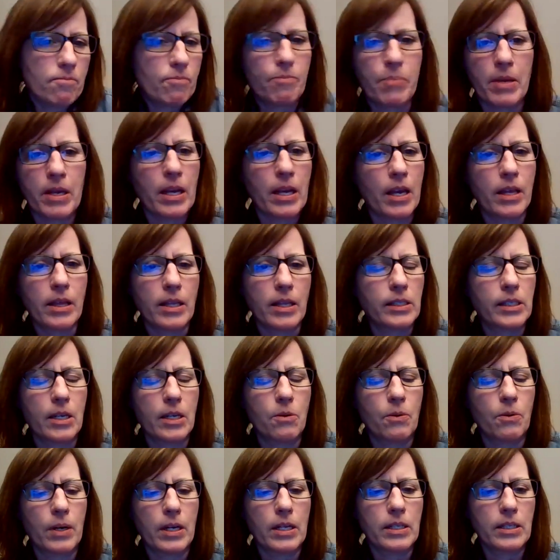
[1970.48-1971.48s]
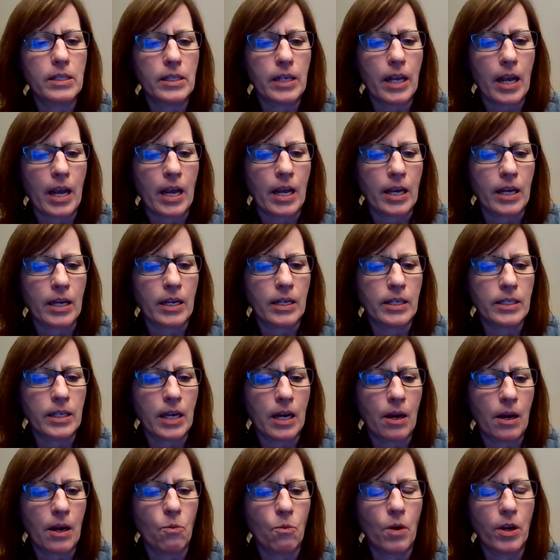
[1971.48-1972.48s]
be in the sequence, and
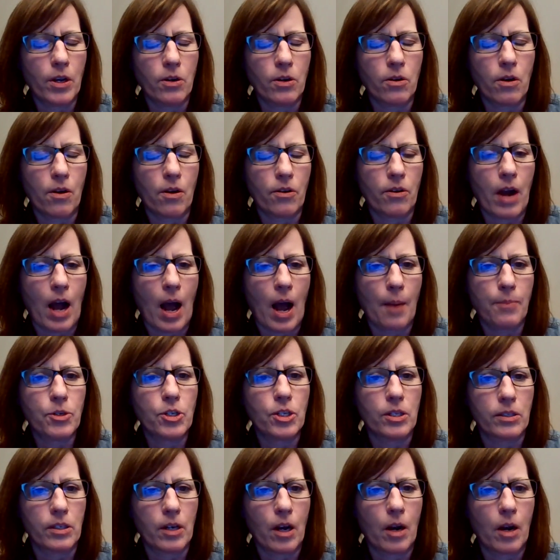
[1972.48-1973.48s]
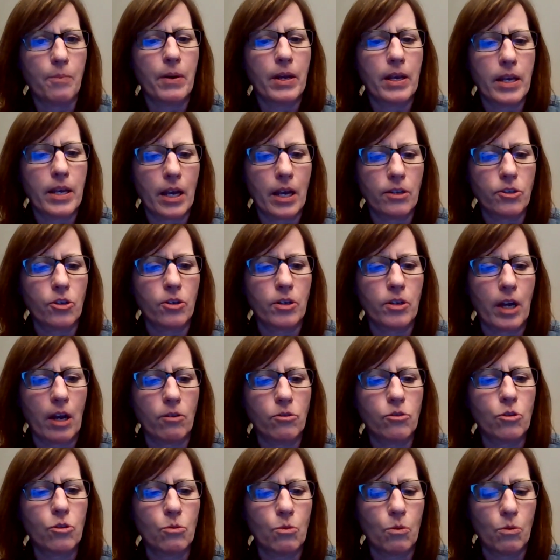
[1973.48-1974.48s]
what your other options are. But yes, your
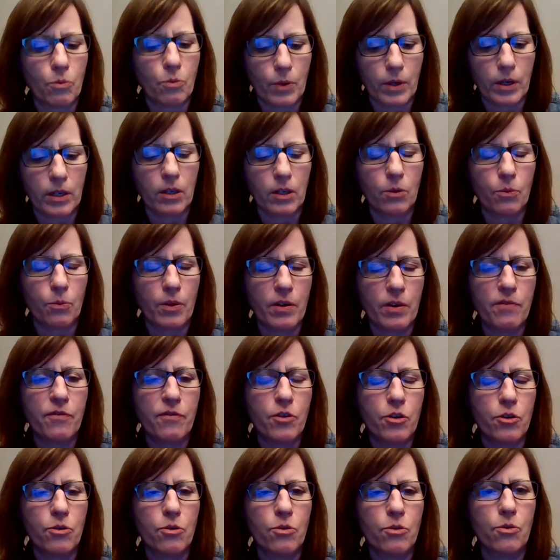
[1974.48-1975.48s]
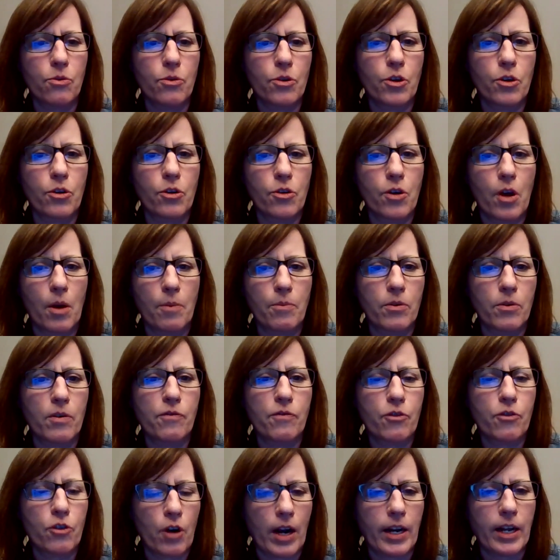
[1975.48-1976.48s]
counselor will review your number of
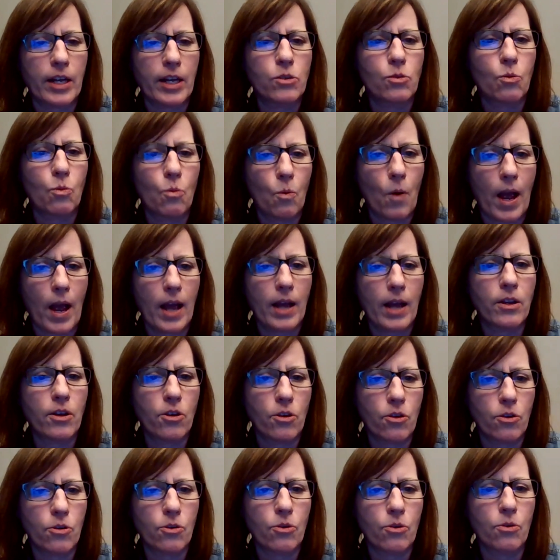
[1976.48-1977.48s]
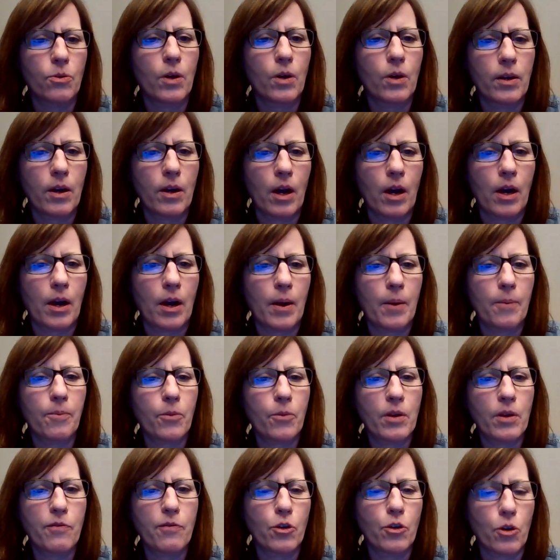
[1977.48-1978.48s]
credits when you
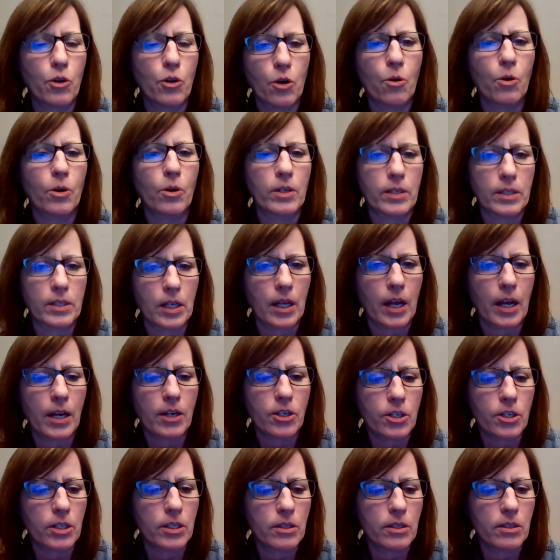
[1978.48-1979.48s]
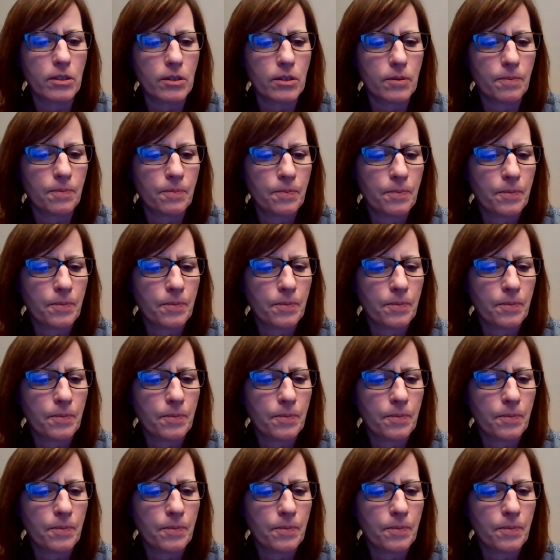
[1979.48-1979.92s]
review your course selections.